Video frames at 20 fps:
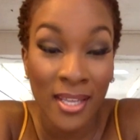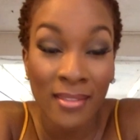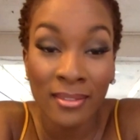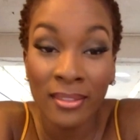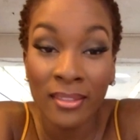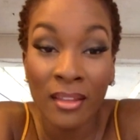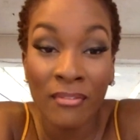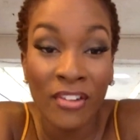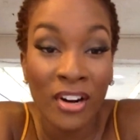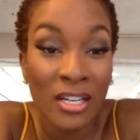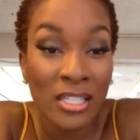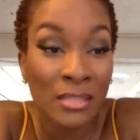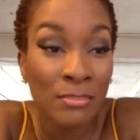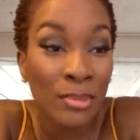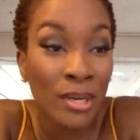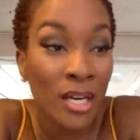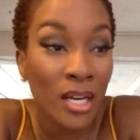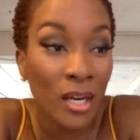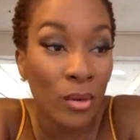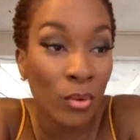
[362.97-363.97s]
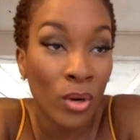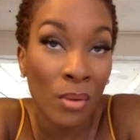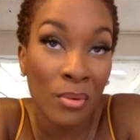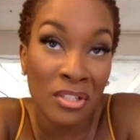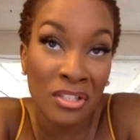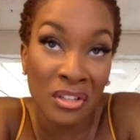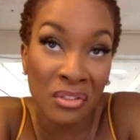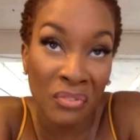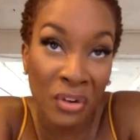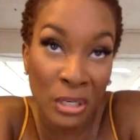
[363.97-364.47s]
In the first book, well, it
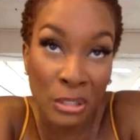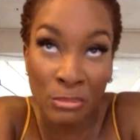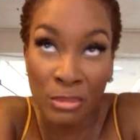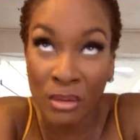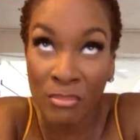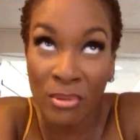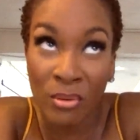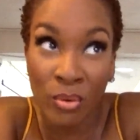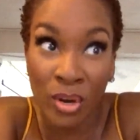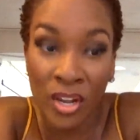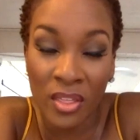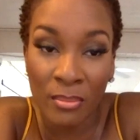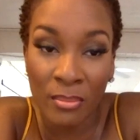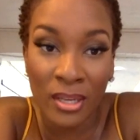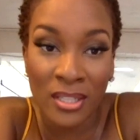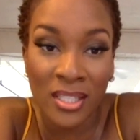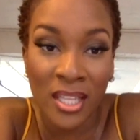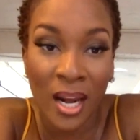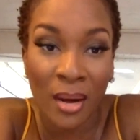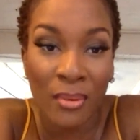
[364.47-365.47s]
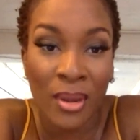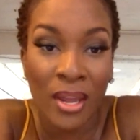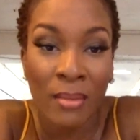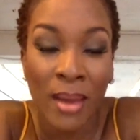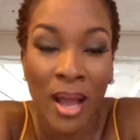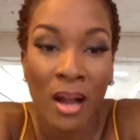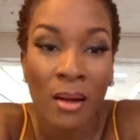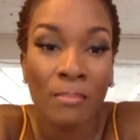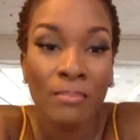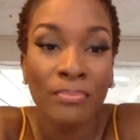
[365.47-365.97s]
wasn't the first book, but one of the books that I read
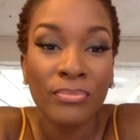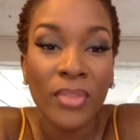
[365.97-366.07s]
about,